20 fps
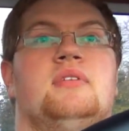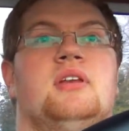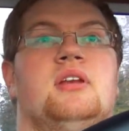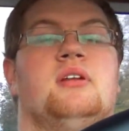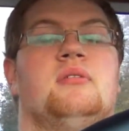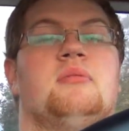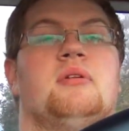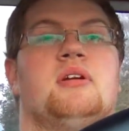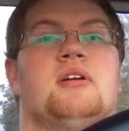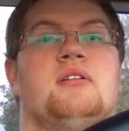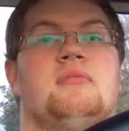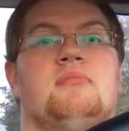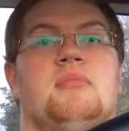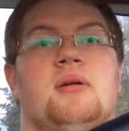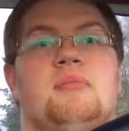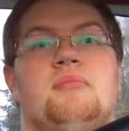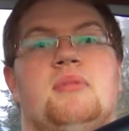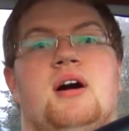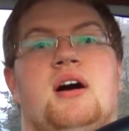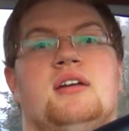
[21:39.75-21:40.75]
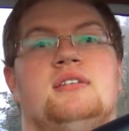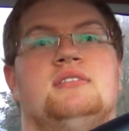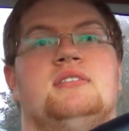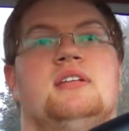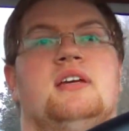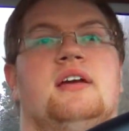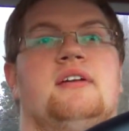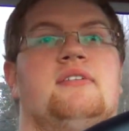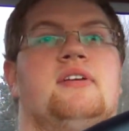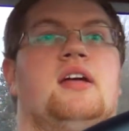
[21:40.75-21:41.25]
You know, my
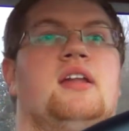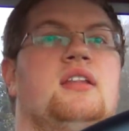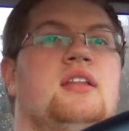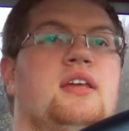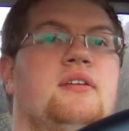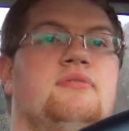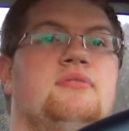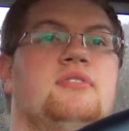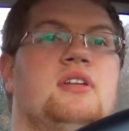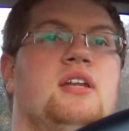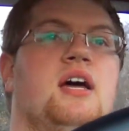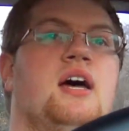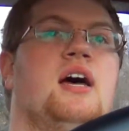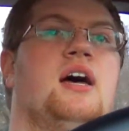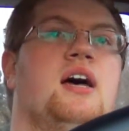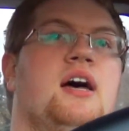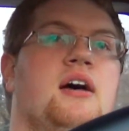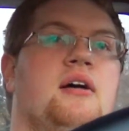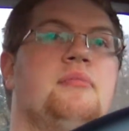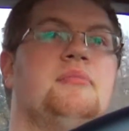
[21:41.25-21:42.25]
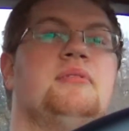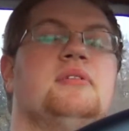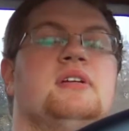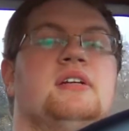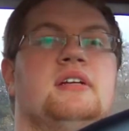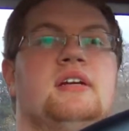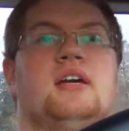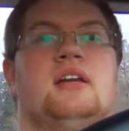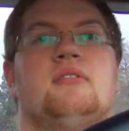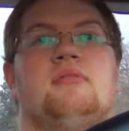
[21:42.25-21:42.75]
Mazda, I've got to lift it up, and
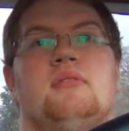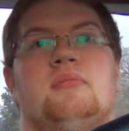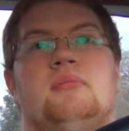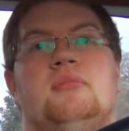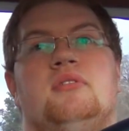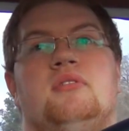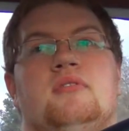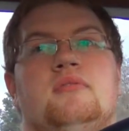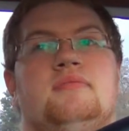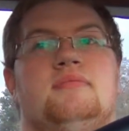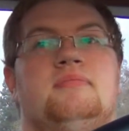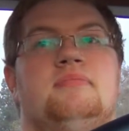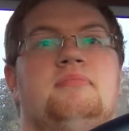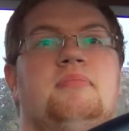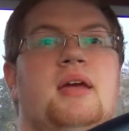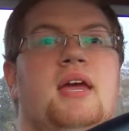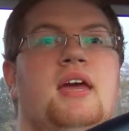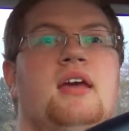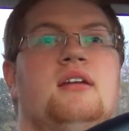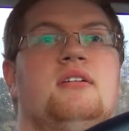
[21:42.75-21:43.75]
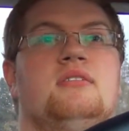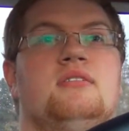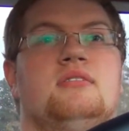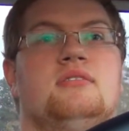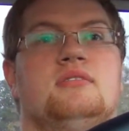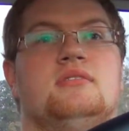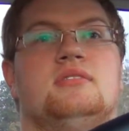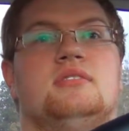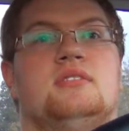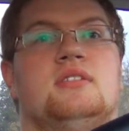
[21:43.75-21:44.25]
I got to remove
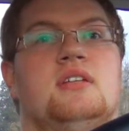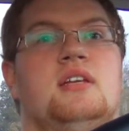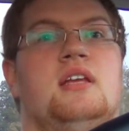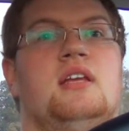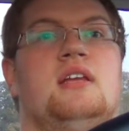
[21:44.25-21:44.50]
panels.